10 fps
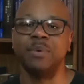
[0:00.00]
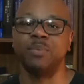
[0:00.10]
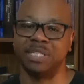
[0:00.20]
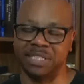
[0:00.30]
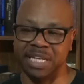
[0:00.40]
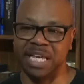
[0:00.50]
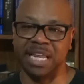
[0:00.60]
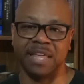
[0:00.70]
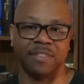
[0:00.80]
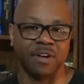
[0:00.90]
We see it
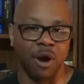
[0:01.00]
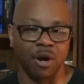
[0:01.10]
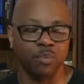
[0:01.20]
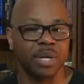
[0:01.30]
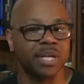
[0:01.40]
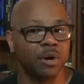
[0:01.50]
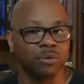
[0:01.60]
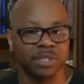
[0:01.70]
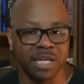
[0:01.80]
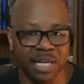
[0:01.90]
in the garden when he
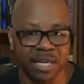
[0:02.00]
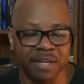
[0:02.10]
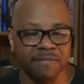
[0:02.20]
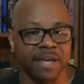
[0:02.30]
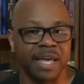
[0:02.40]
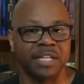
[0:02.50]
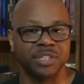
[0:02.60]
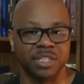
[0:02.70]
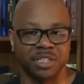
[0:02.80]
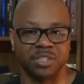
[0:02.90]
goes to Eve in
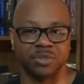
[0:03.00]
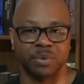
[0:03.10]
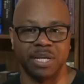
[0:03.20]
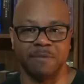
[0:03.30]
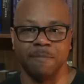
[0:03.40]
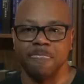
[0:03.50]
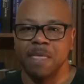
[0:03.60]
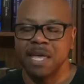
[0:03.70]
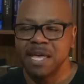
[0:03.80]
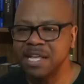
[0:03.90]
Genesis 3.
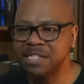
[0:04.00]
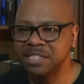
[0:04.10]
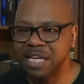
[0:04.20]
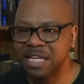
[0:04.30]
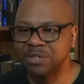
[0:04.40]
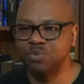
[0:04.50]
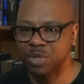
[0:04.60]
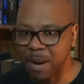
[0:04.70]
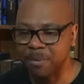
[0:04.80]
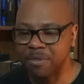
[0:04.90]
He says a
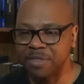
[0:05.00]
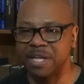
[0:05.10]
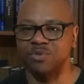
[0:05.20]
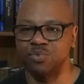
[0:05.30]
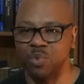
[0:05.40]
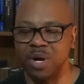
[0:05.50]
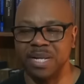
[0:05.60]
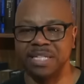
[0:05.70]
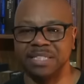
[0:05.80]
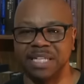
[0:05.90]
couple things. One,
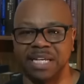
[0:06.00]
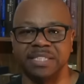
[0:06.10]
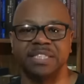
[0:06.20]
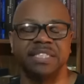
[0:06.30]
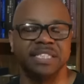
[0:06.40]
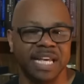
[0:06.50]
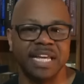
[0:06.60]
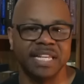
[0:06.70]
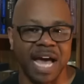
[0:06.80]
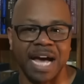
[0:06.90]
he says,
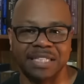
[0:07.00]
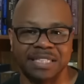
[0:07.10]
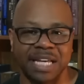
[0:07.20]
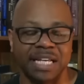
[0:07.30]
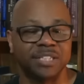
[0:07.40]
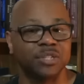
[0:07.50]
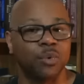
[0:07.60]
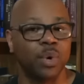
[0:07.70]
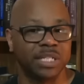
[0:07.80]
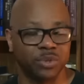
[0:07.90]
Did God say? So,
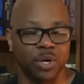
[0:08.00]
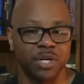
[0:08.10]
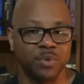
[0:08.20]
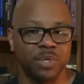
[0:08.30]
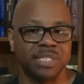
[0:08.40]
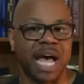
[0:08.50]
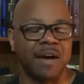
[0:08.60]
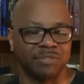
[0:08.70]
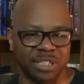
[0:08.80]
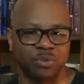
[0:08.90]
what he's going to do is
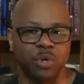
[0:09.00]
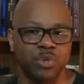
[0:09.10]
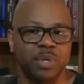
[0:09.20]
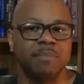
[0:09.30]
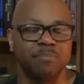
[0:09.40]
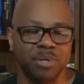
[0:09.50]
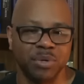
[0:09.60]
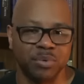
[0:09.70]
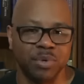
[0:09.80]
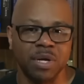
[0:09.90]
obviously he's going to
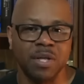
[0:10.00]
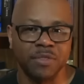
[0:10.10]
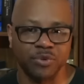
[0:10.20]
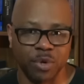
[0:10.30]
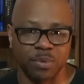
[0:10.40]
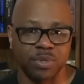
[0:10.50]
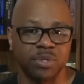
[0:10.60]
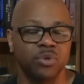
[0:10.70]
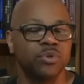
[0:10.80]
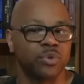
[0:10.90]
impugn the scriptures.
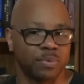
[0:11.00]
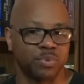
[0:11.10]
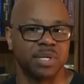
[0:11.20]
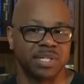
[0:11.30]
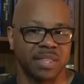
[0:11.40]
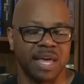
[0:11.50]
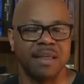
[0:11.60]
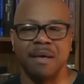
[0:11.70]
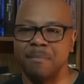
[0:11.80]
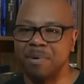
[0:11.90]
Do the scriptures really say
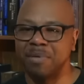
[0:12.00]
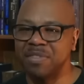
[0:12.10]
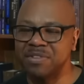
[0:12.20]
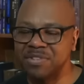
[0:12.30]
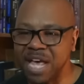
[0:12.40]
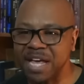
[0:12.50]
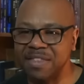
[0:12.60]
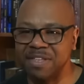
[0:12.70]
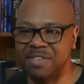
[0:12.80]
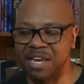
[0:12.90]
that? But then the
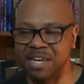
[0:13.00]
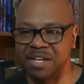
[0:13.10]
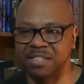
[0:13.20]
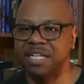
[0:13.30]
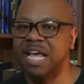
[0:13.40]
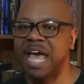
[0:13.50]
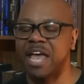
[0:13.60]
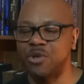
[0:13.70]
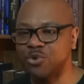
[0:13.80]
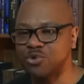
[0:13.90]
second thing that he does,
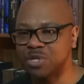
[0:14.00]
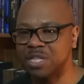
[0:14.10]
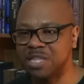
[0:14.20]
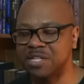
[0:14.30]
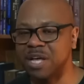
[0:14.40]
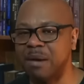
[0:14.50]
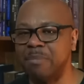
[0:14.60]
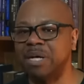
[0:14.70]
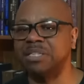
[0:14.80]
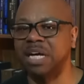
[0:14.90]
and you'll see this
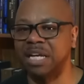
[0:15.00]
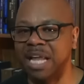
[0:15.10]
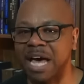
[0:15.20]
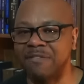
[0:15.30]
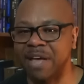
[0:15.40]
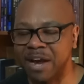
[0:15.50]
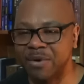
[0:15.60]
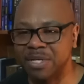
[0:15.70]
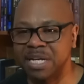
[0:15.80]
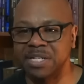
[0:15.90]
amongst a lot of
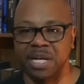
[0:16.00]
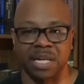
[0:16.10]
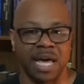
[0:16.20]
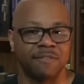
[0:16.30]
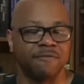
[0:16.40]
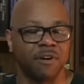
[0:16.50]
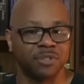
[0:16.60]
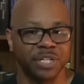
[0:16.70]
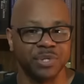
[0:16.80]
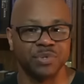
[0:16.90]
heretics, a lot of false
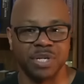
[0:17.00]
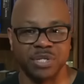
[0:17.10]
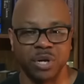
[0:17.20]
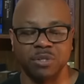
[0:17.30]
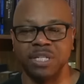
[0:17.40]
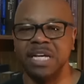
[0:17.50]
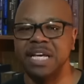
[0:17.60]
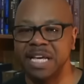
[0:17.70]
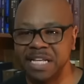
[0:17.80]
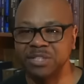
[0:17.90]
teachers in church,
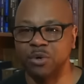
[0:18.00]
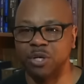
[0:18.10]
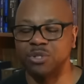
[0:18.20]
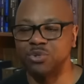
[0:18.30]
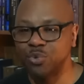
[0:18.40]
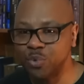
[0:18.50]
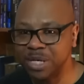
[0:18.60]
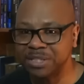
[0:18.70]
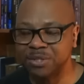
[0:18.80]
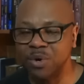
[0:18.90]
he's going to
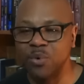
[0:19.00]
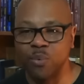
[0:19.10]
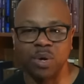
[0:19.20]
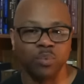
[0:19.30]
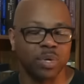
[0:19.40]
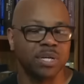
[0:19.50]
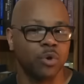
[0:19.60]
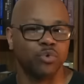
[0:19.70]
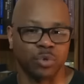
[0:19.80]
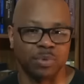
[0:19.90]
twist what we know
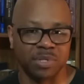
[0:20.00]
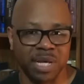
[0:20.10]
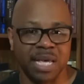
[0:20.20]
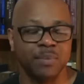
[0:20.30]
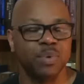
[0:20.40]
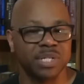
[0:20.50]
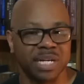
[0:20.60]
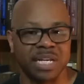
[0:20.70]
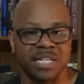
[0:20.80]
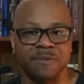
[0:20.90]
the scriptures say, which
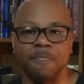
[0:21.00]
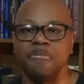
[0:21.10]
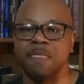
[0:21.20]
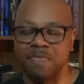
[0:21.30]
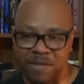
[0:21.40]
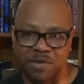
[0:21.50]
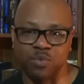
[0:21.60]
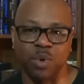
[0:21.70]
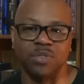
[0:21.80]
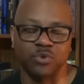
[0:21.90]
is this is
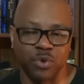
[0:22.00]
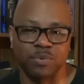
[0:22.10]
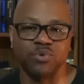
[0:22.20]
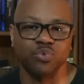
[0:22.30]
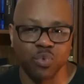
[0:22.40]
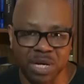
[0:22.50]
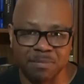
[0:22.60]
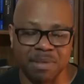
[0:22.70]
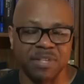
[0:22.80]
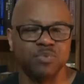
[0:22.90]
what the scriptures really
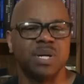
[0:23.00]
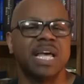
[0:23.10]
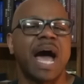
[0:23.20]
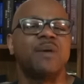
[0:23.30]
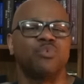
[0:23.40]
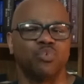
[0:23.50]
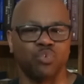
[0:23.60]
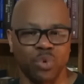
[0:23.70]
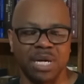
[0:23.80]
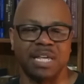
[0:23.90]
mean. This is what God
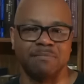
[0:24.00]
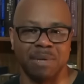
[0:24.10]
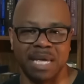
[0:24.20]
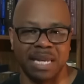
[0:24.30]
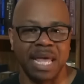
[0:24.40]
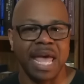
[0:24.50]
really mean.